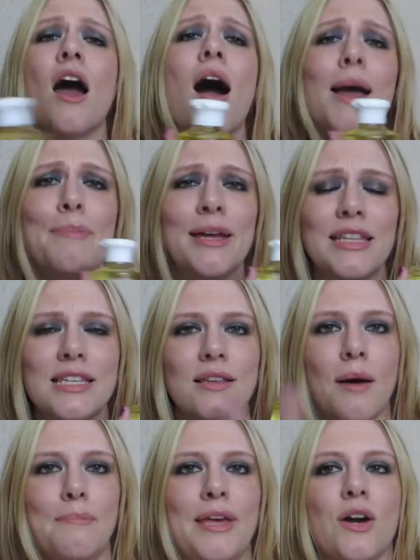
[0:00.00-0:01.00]
I picked this
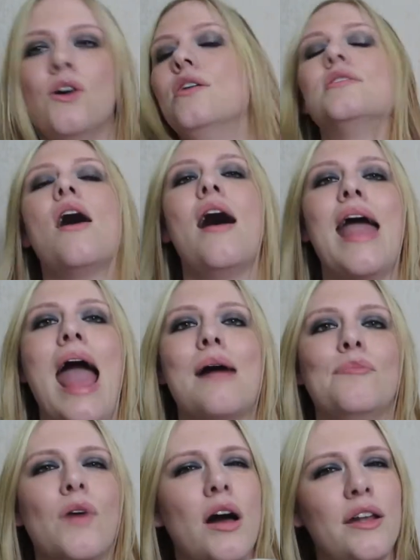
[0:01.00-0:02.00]
up because I
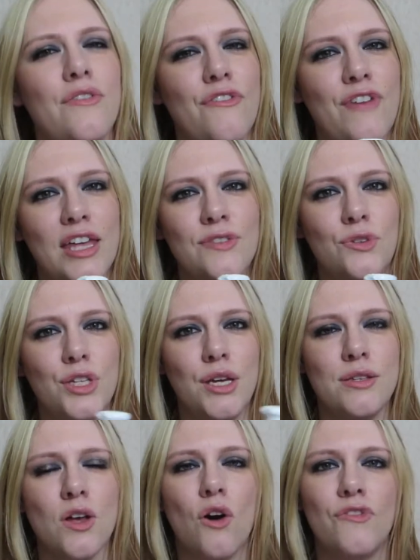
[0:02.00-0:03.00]
am kind of a faithful
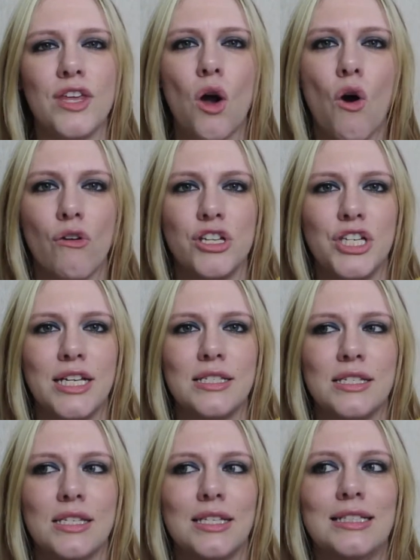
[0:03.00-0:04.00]
user of the
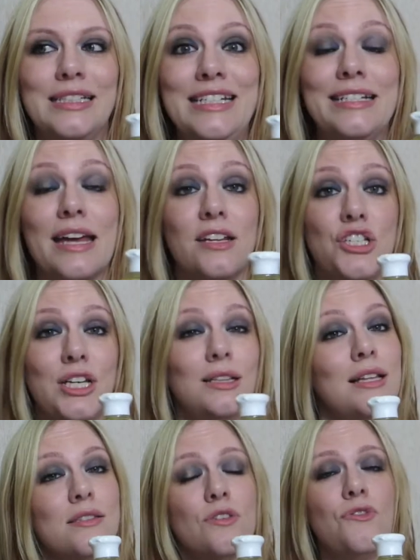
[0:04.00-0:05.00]
Origins Clean Energy
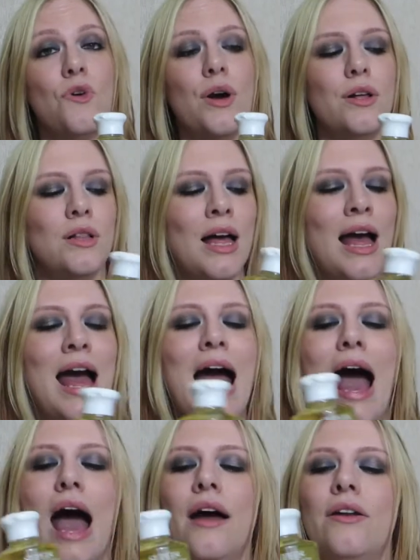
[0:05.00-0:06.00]
Cleanse-Off Oil,
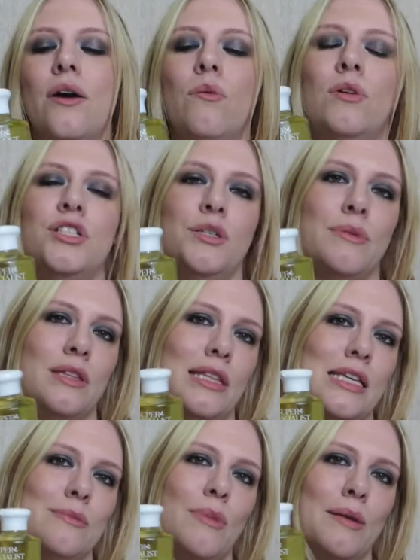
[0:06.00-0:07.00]
and I wondered whether
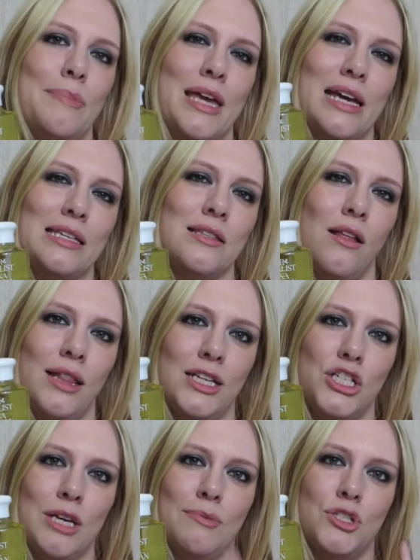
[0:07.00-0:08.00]
this might be a slightly
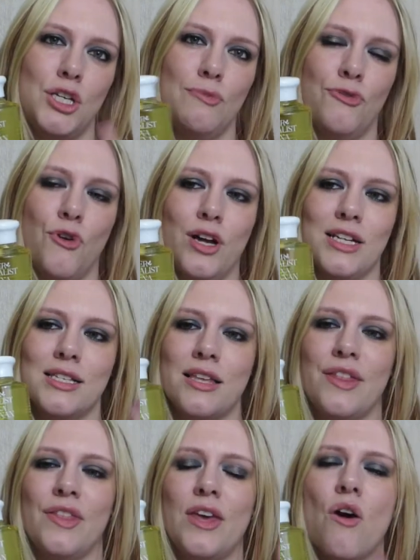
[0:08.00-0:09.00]
cheaper dupe for it, because I
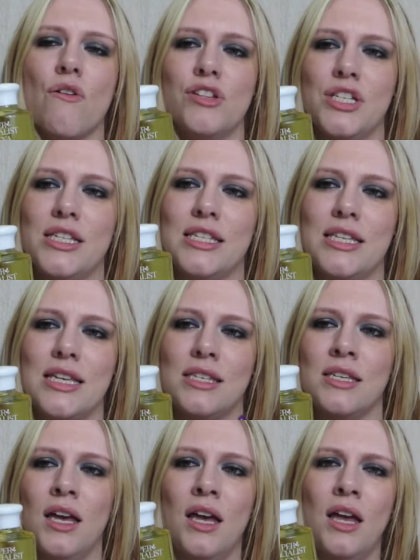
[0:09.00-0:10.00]
think the Origins
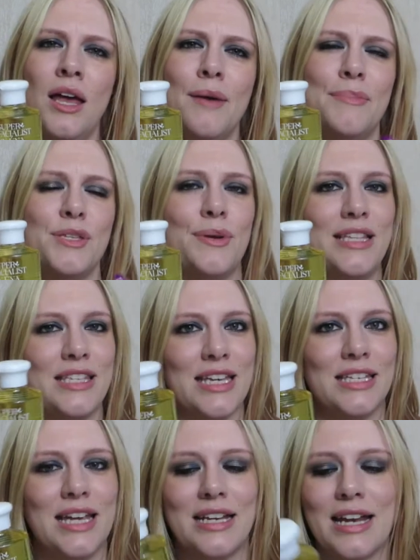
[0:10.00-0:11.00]
is between
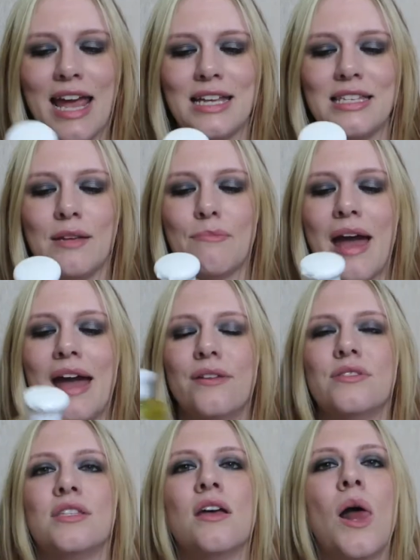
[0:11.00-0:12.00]
£16 and
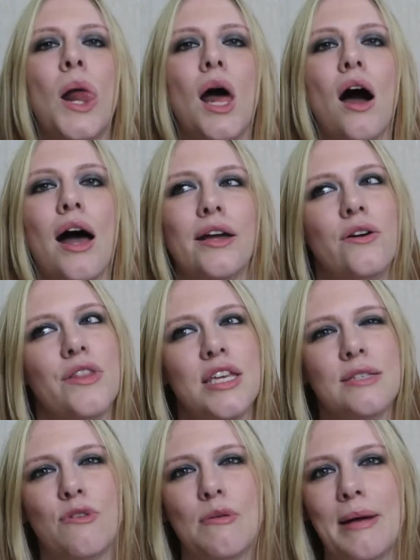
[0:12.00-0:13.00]
£18. I got
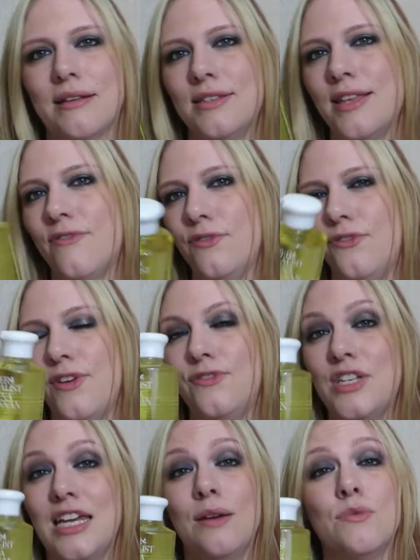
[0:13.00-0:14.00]
this for about
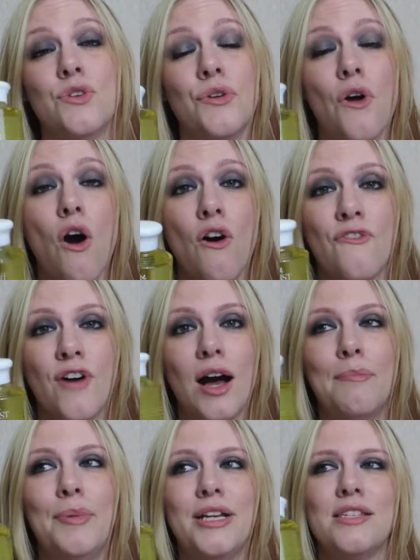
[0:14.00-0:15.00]
£7.50. It was on
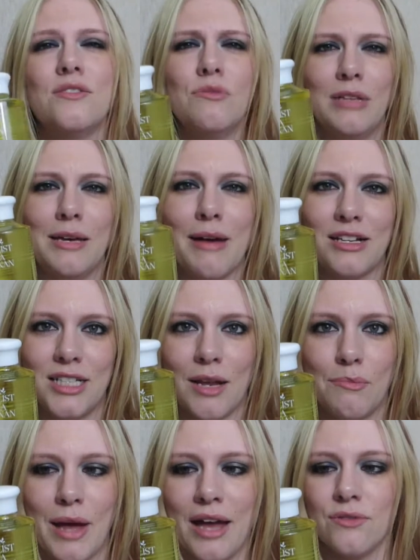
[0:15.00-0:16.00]
offer, but it's normally about
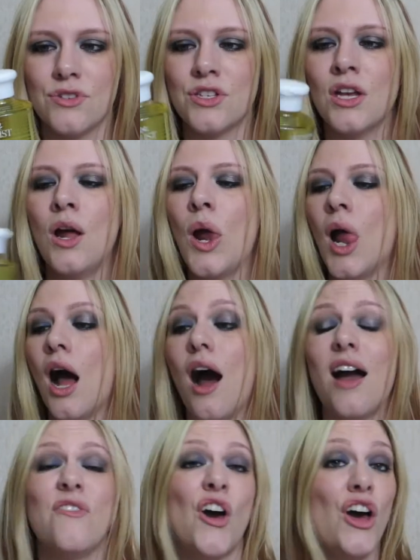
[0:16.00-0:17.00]
£10.
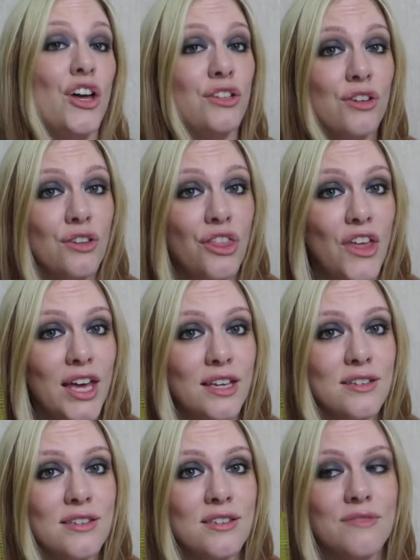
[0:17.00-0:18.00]
I've heard good
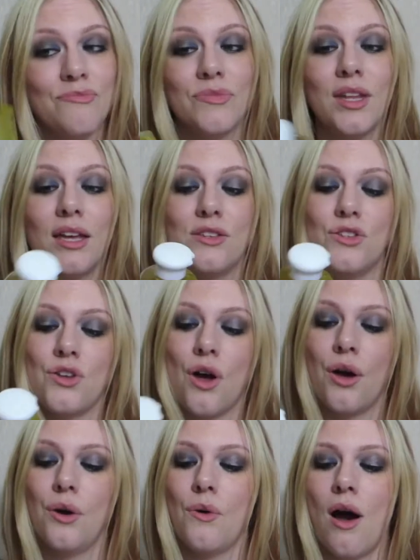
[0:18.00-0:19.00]
things,
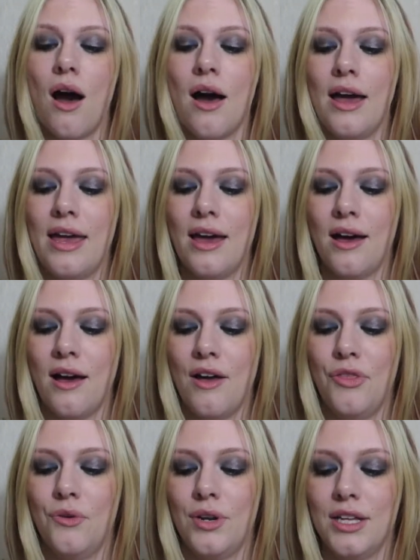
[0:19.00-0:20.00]
so I
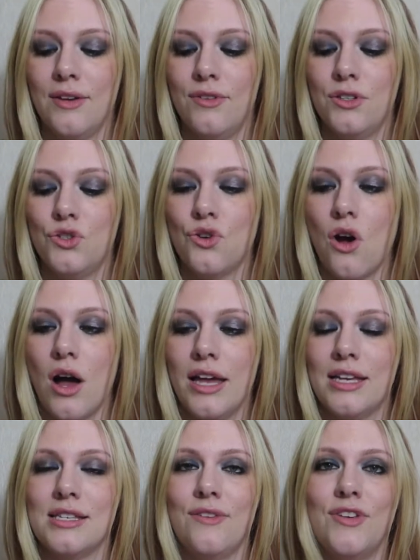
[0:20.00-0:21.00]
thought I'd give it a try,
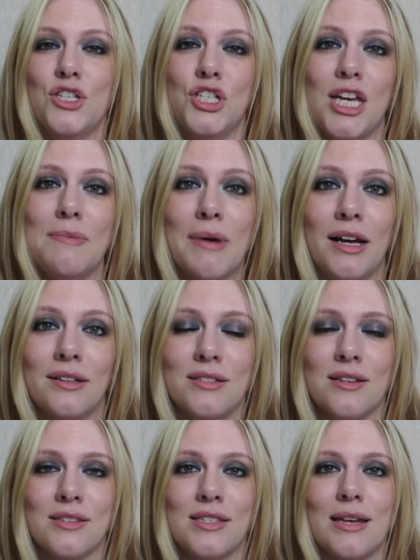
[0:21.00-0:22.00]
because if it's cheaper and it
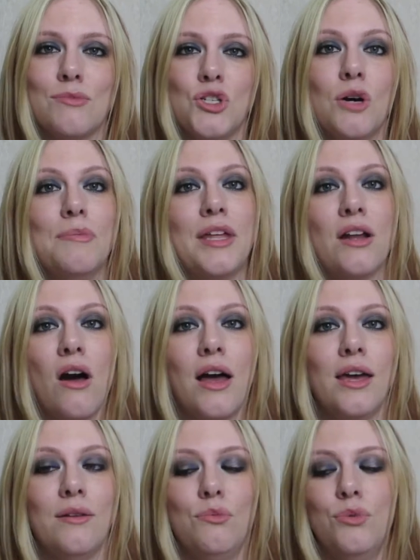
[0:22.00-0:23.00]
does the same job, then
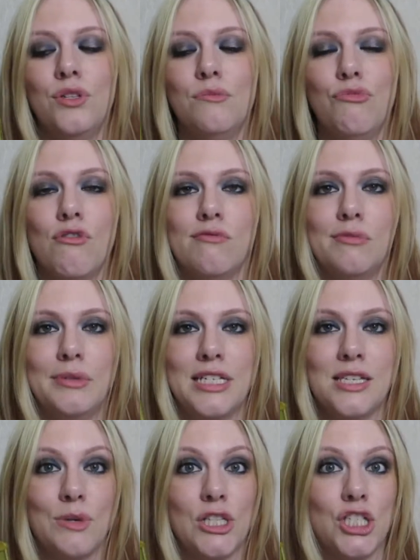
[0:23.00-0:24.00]
I would probably
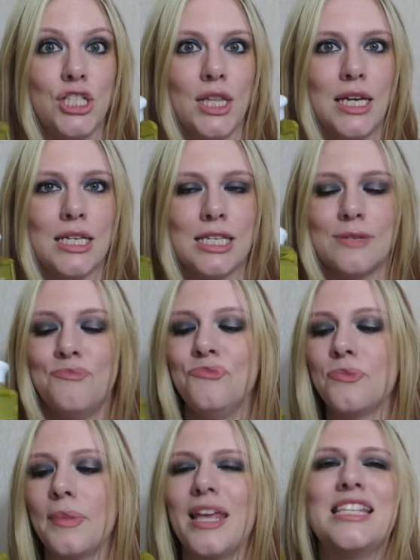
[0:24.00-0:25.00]
switch to this.
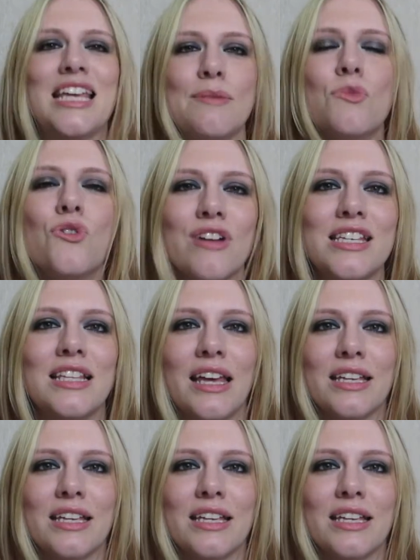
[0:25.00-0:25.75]
It's more easily